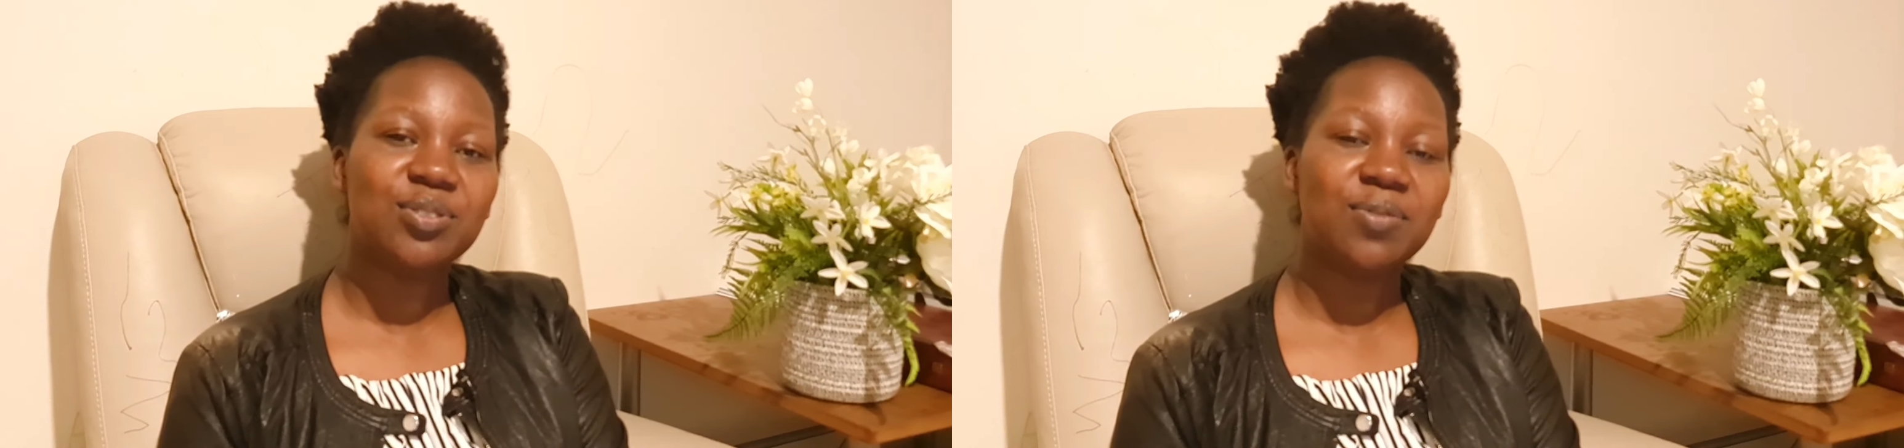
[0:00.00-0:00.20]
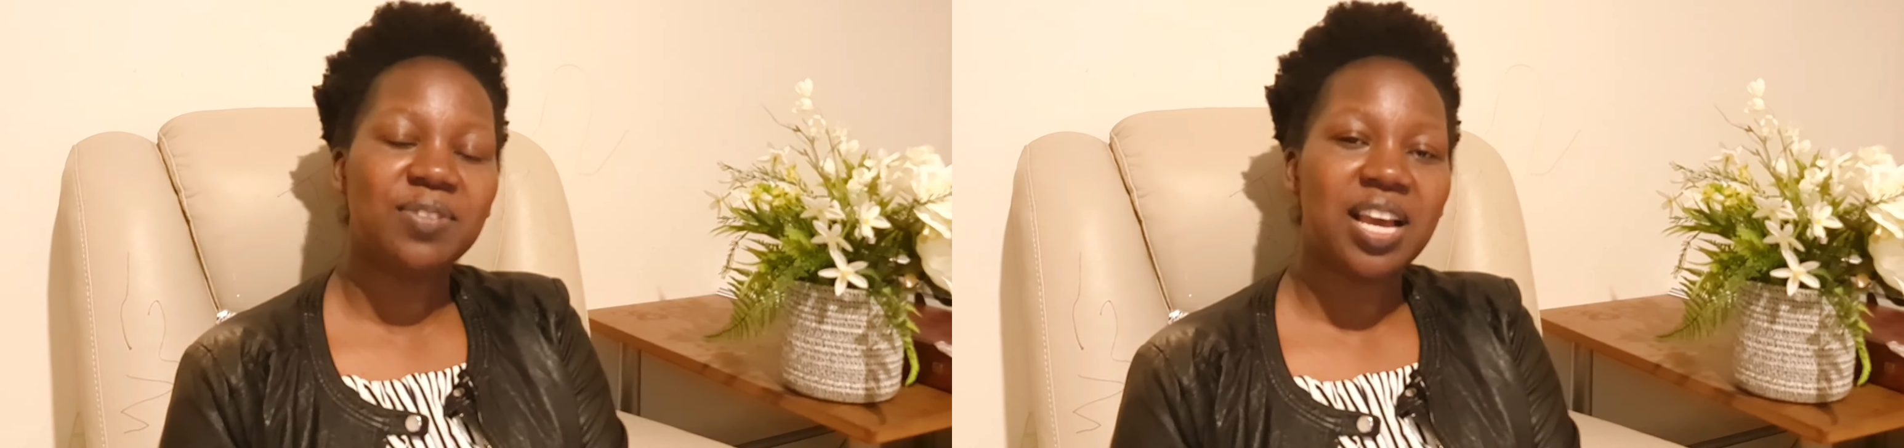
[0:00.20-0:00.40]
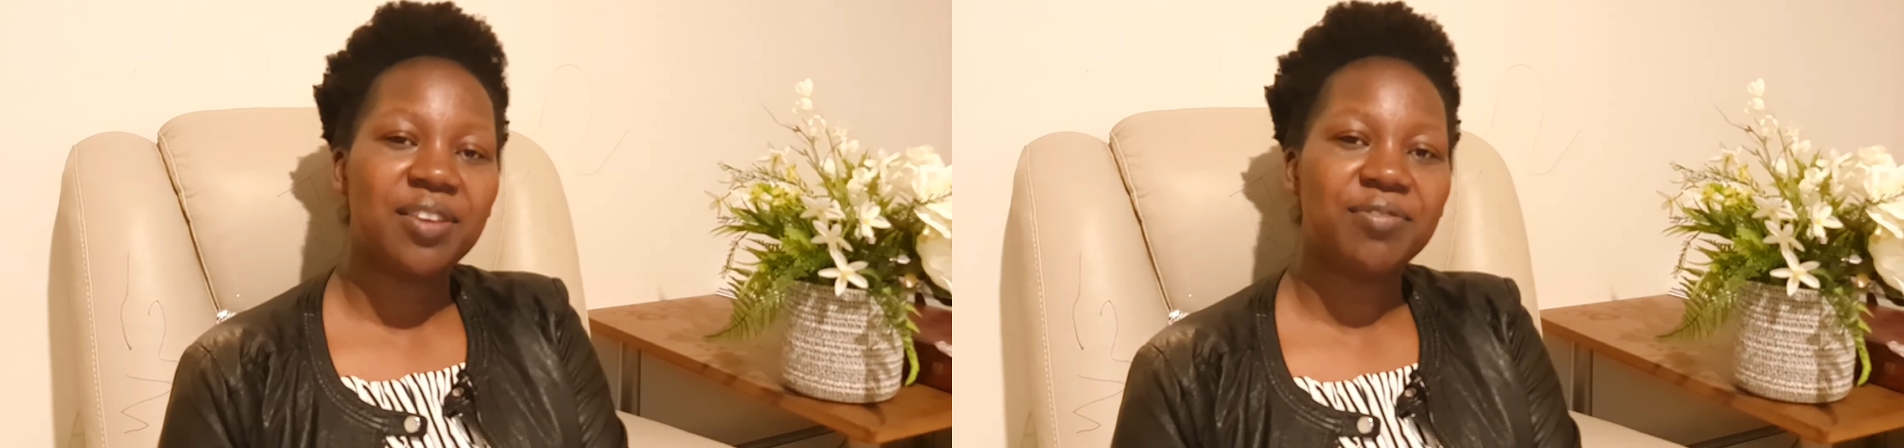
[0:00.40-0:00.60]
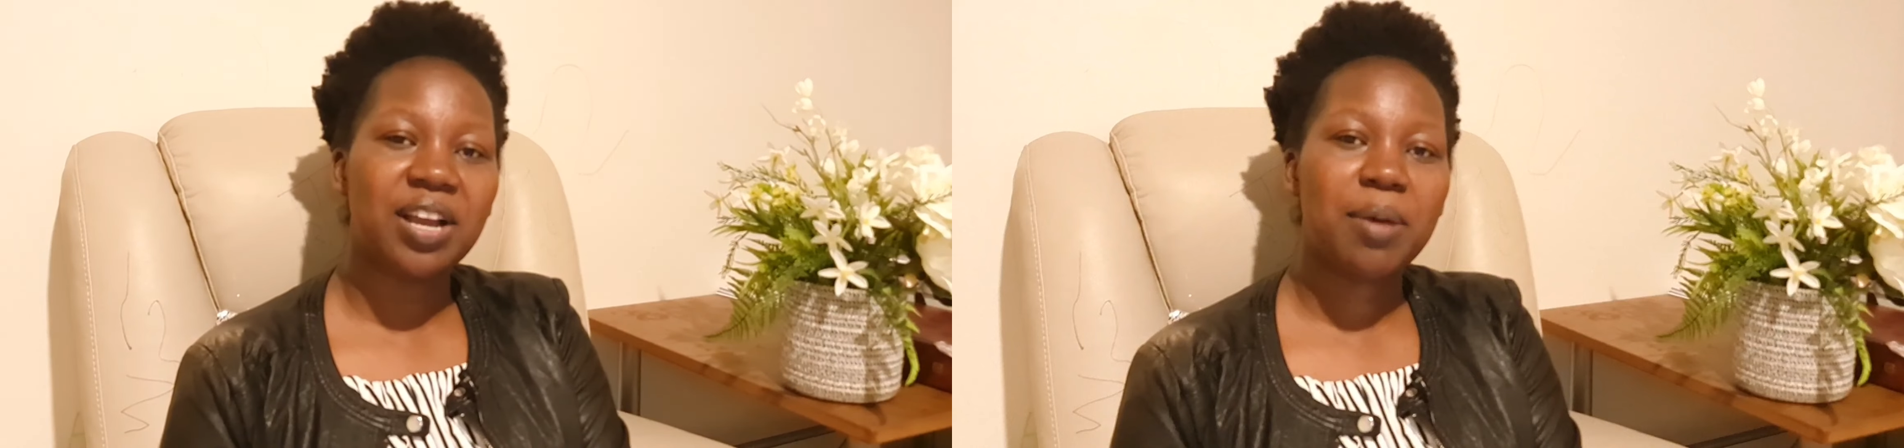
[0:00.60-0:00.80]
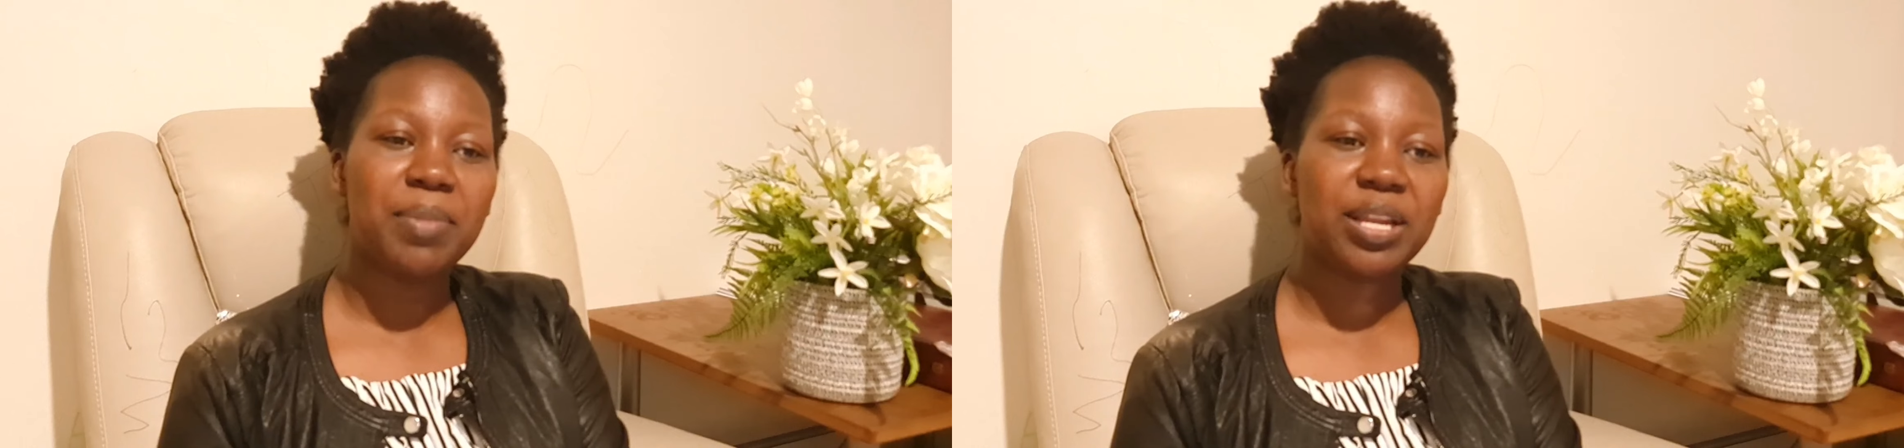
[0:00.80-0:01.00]
of life
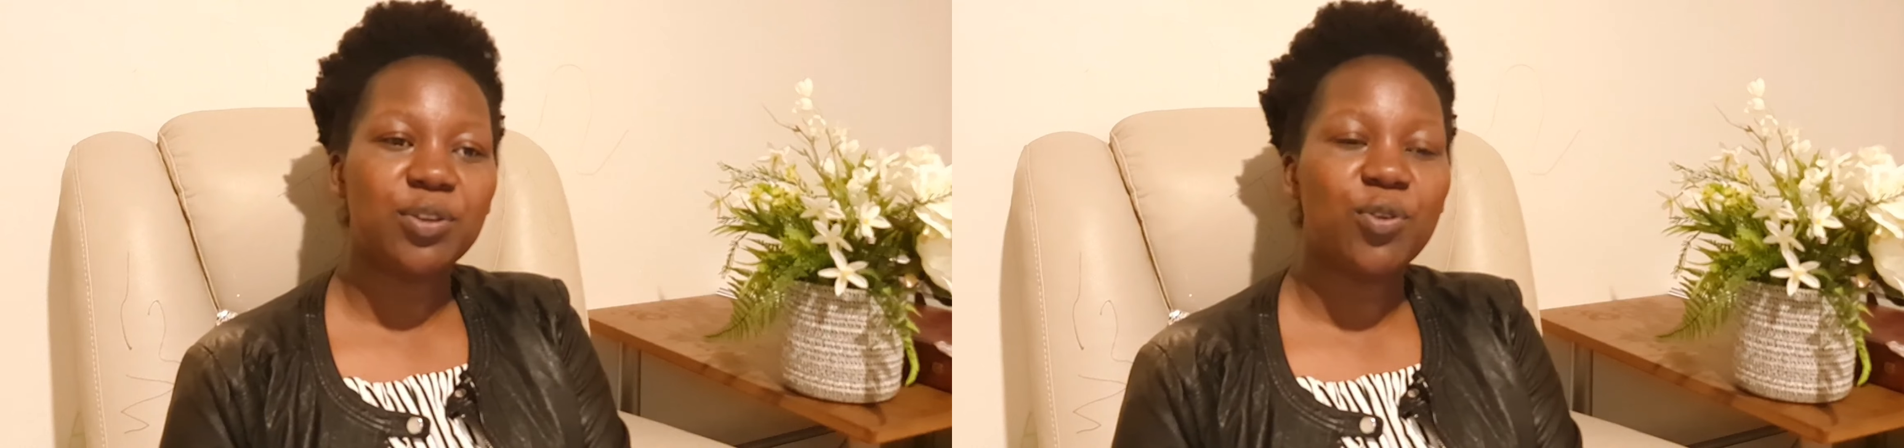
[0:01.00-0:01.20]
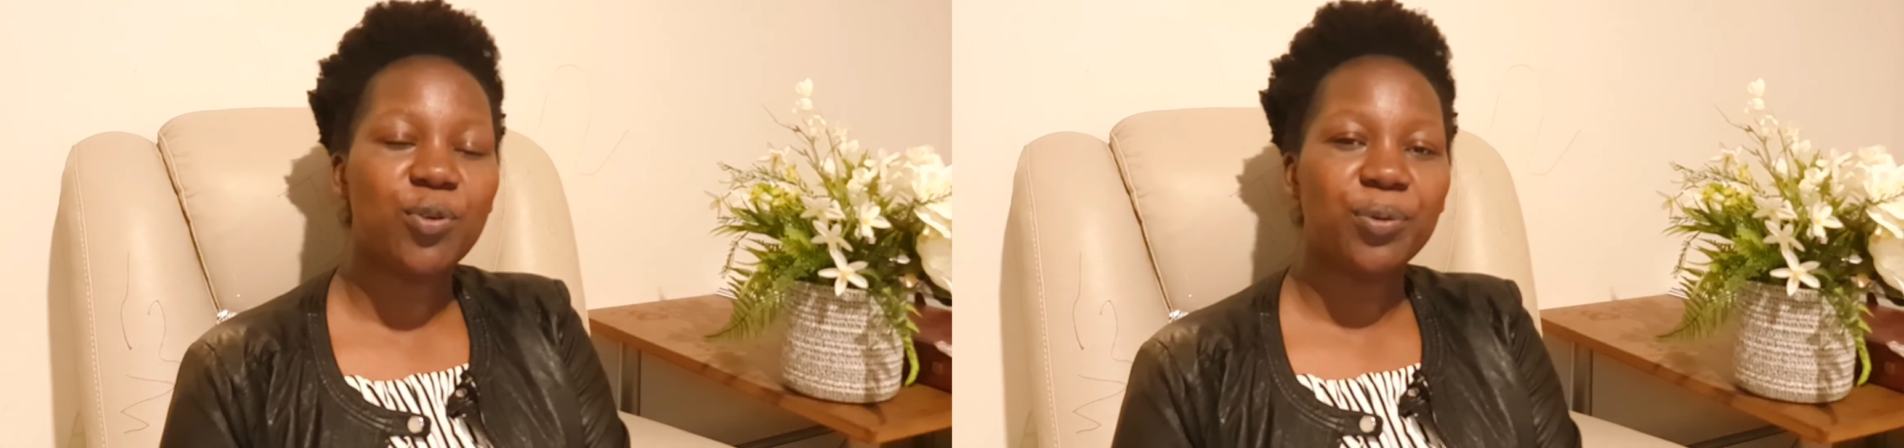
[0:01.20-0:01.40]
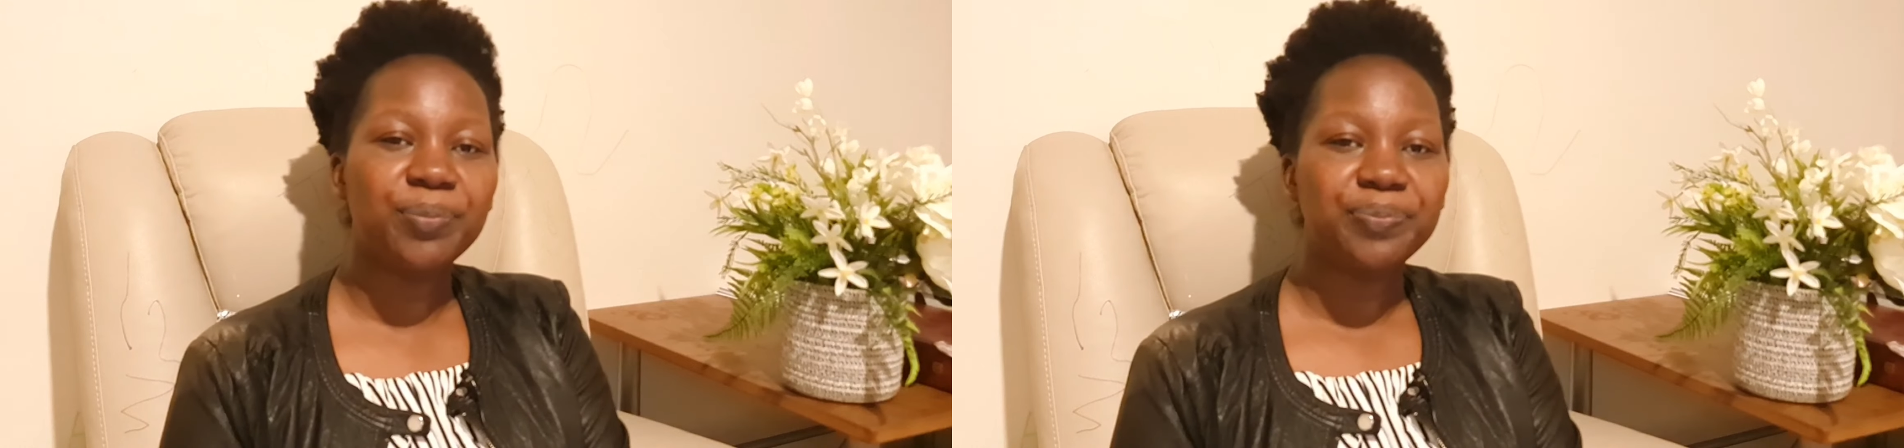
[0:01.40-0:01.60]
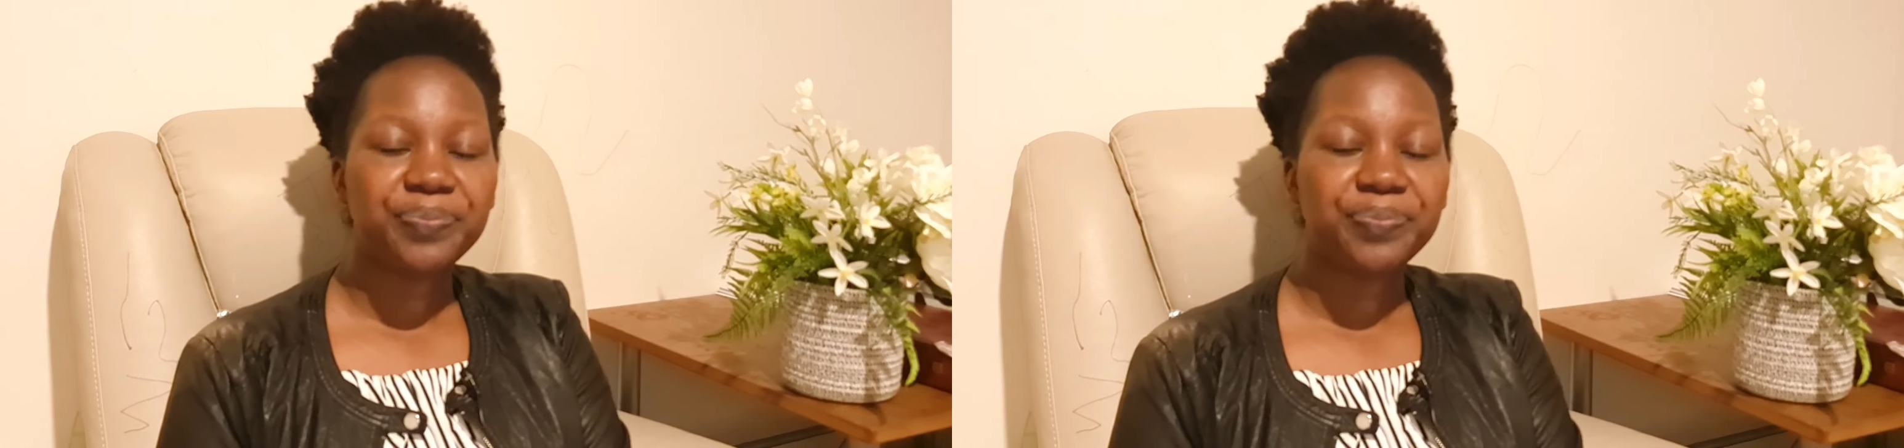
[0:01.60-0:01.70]
come and go,